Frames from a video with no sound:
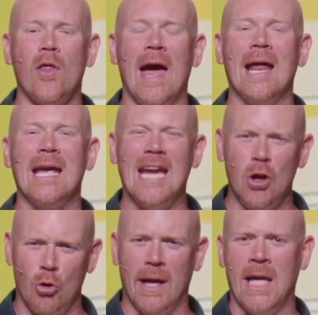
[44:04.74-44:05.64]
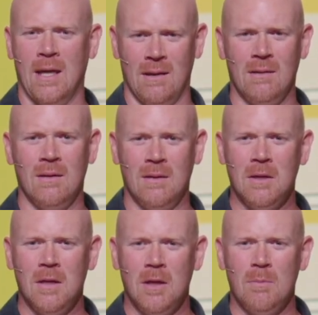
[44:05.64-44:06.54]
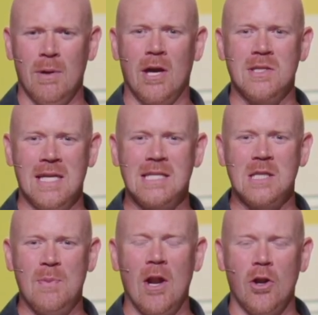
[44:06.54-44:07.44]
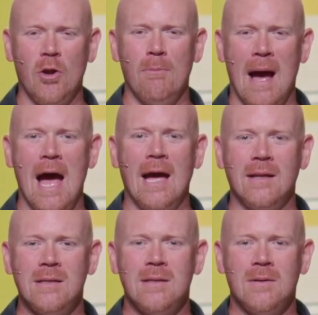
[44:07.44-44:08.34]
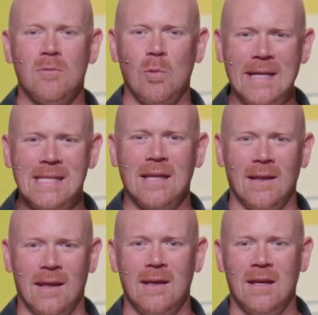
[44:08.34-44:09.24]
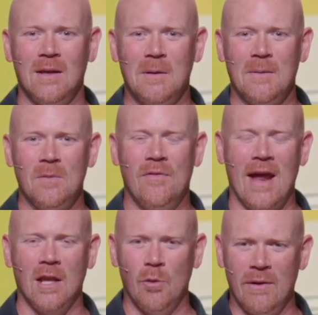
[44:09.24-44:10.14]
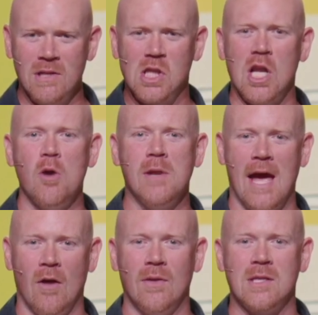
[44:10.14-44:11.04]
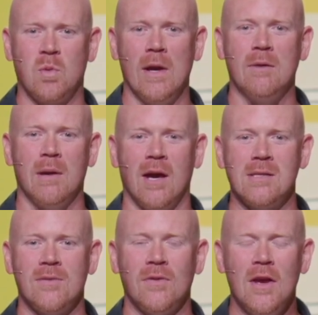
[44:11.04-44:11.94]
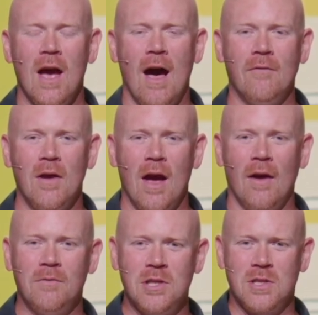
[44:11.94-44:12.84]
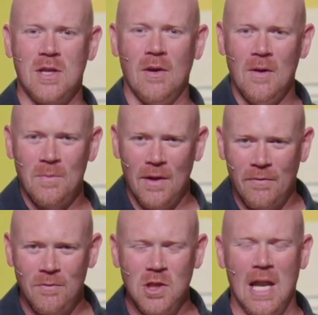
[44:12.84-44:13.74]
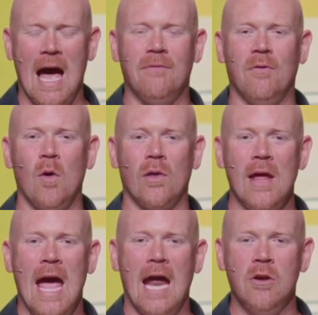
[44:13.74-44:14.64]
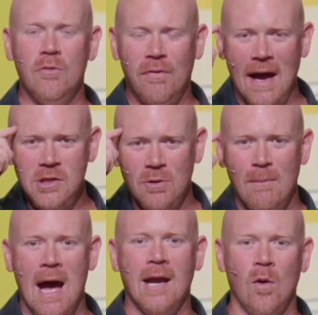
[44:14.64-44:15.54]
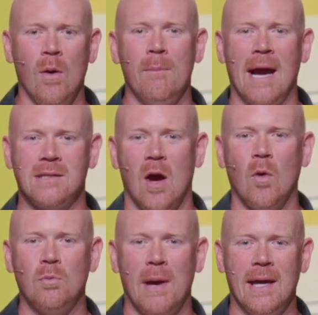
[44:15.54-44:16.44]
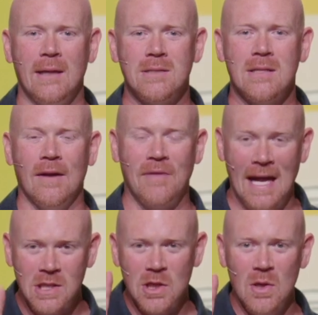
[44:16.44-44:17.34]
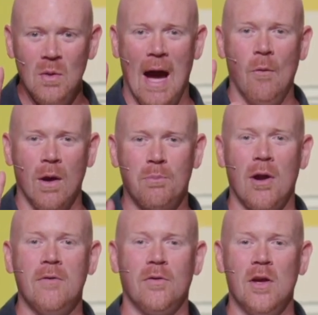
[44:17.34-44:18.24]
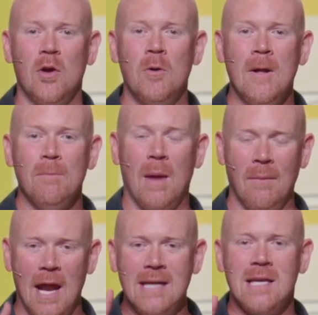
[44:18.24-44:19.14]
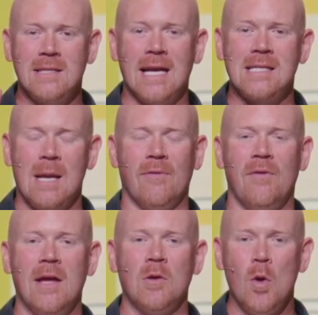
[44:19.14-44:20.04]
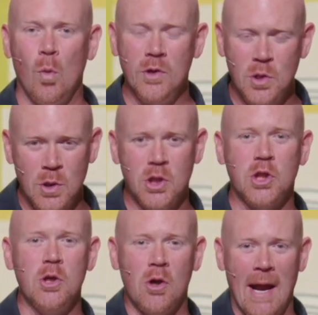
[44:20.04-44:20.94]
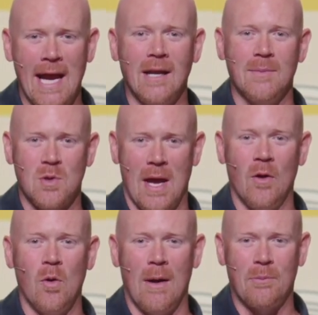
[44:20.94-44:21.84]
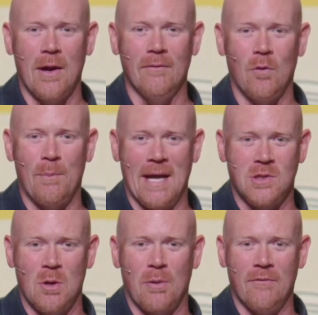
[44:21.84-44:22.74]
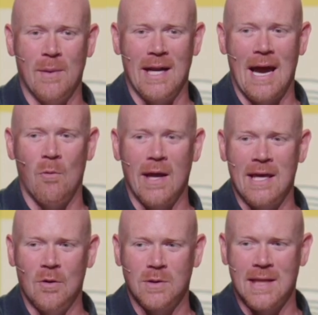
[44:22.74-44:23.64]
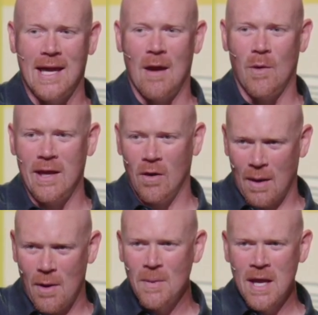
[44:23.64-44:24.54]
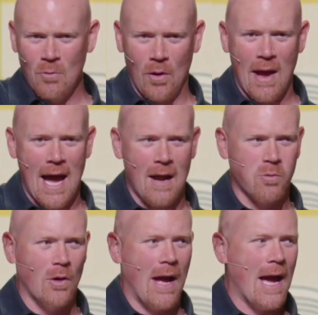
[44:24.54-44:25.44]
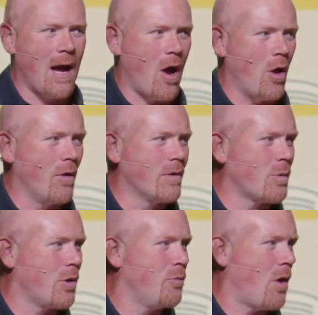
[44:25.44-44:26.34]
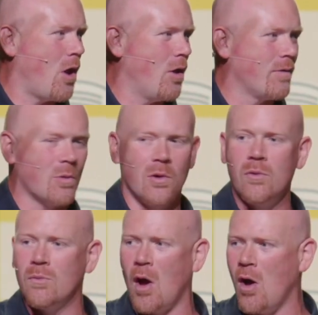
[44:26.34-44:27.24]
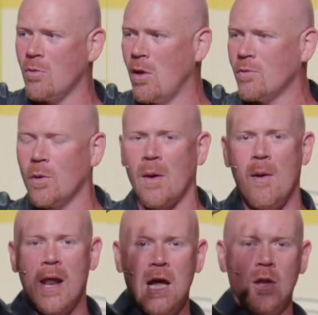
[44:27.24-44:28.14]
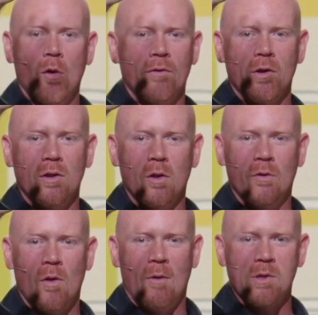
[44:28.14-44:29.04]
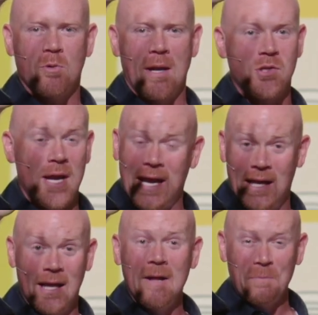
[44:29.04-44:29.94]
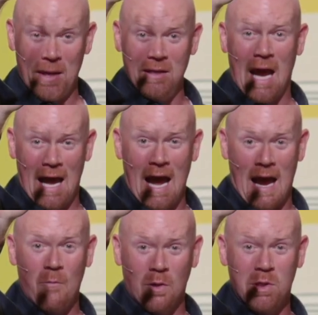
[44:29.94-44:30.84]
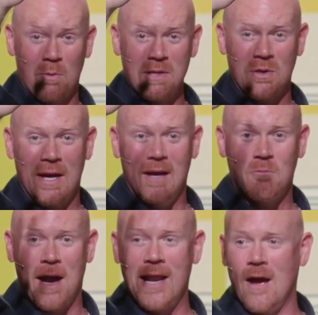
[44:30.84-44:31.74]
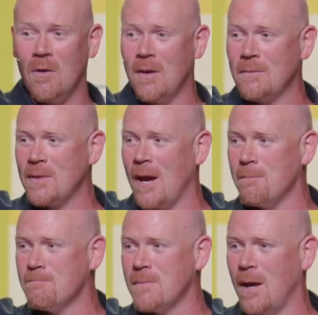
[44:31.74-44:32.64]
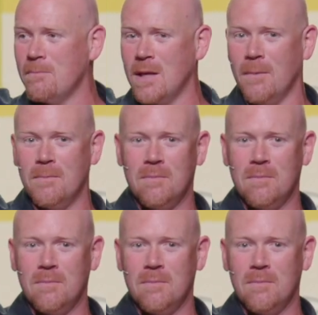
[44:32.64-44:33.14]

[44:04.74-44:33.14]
that eerie because this has been on your mind recently. You've had a little bit of a slowdown this week because of of, of just the, the July 4th and you find your mind going back to old pains. If that's you, I want to pray for you, but I'm going to ask you to take a step of faith. Would you just shoot your hand up so I know who I'm praying for? Pastor Joe, pray for me today. I want to heal today. I want to heal. Come on, real high, real high, all over the room, all over the room, all over the room. Come on, Louisville, Louisville, I want you to raise your hand. It, it, I, I want you to raise your hand right now. Yep, yep, yep.